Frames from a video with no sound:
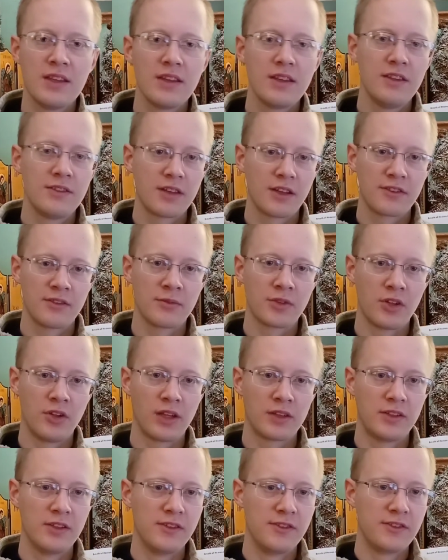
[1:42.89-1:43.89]
He's got some
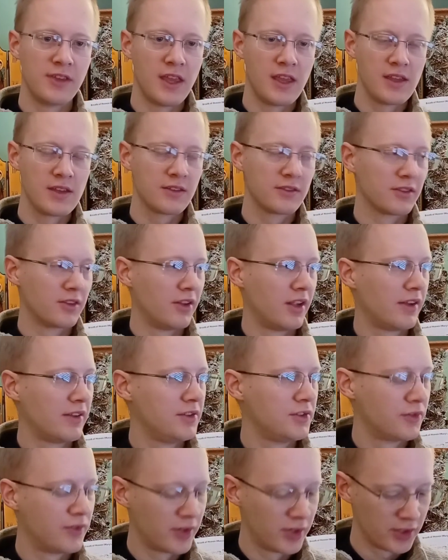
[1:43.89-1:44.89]
collected sayings, and a lot of
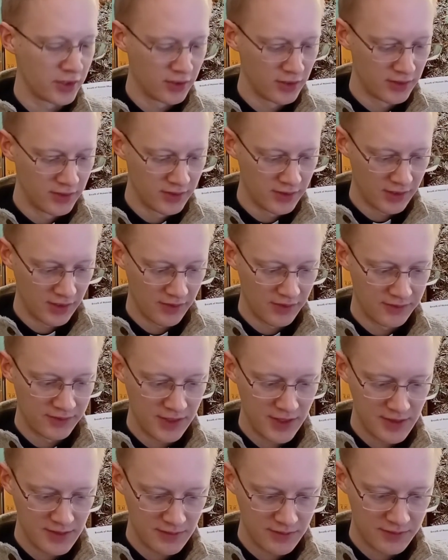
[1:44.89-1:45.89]
these are very good
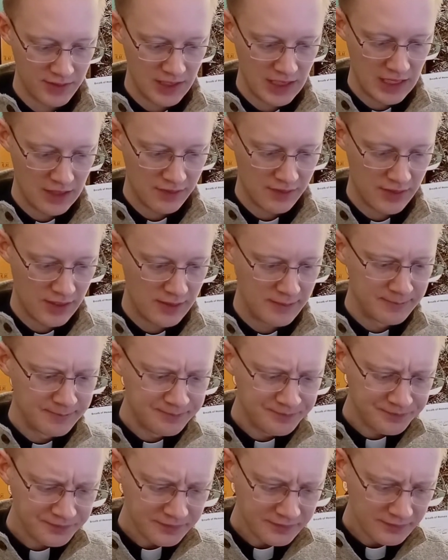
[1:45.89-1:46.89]
sayings of St. Anthony.
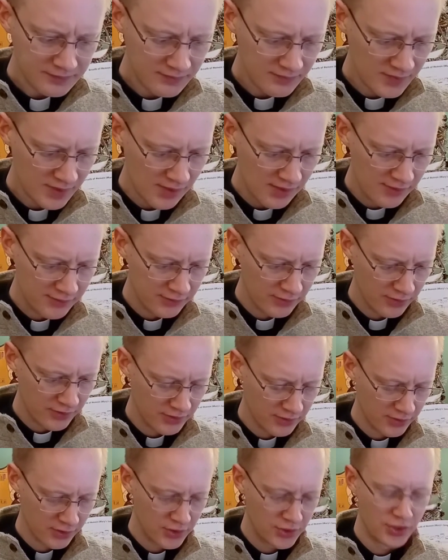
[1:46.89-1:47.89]
So I'd
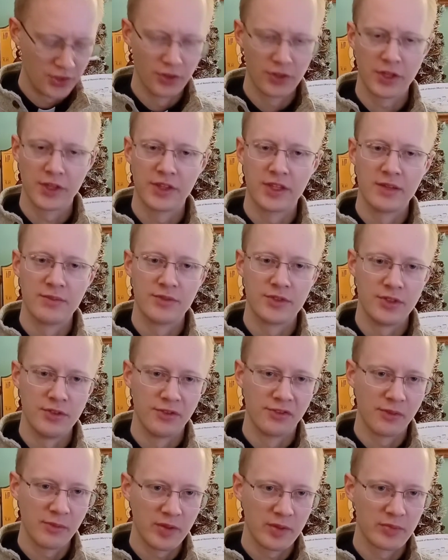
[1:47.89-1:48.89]
encourage you to look at them
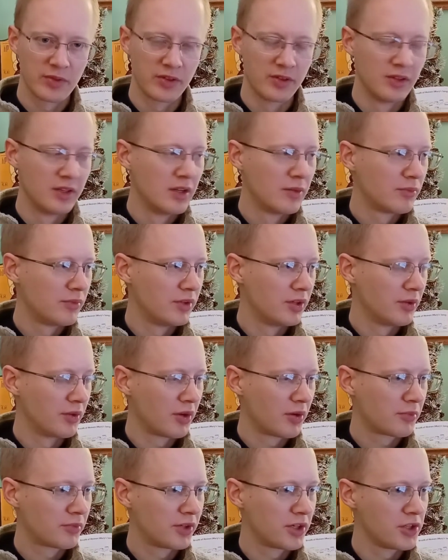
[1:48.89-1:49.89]
too. Some of them are they're
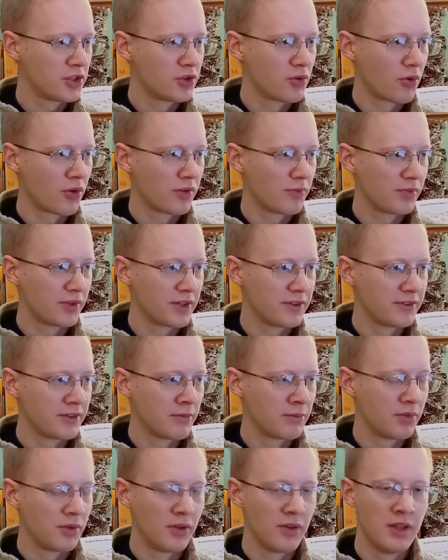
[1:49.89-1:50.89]
all pretty short and pretty
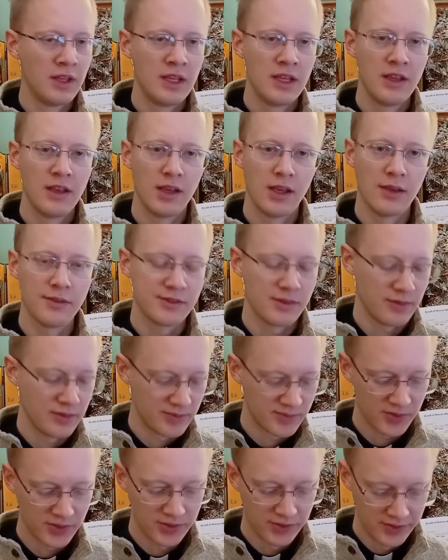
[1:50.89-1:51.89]
simple. Some of
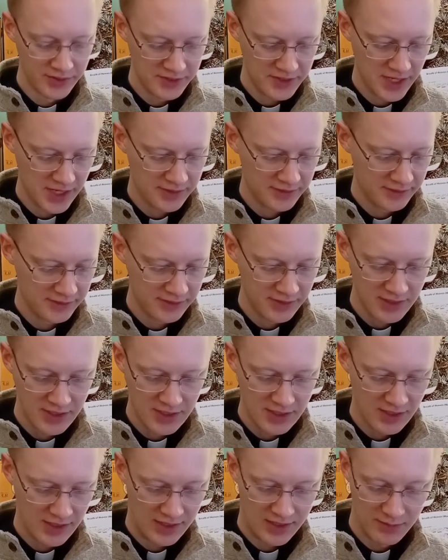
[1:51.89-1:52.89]
them are a little intense,
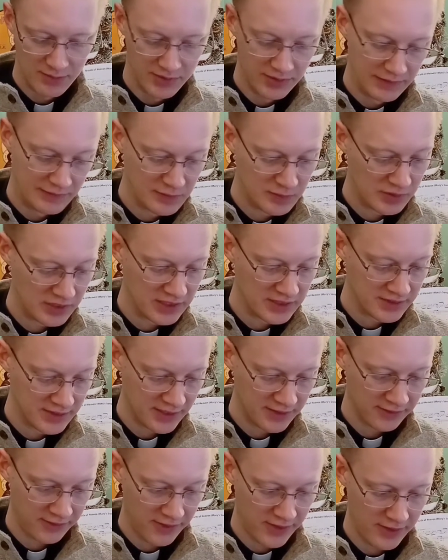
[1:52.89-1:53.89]
but he lived a pretty
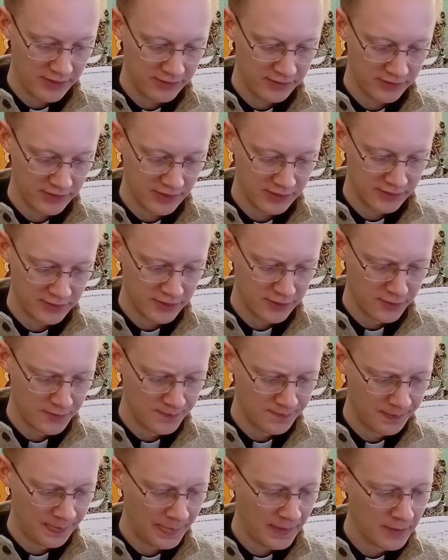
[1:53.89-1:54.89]
intense life, so that's two.
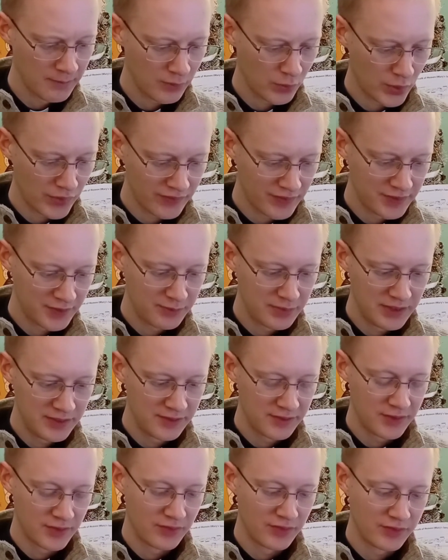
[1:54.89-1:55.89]
But one of his
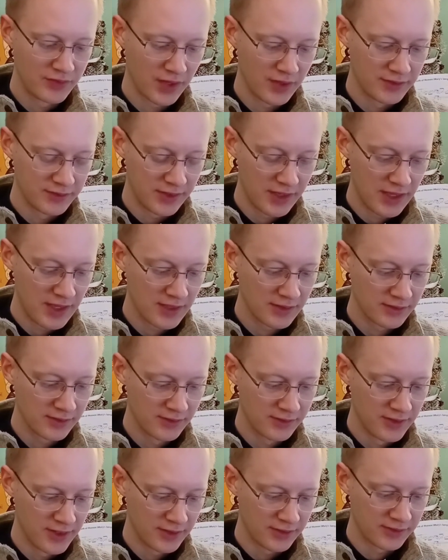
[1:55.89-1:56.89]
pieces of sayings
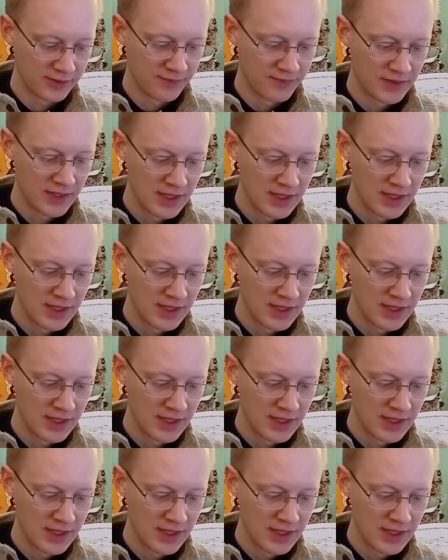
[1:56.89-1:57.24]
is this.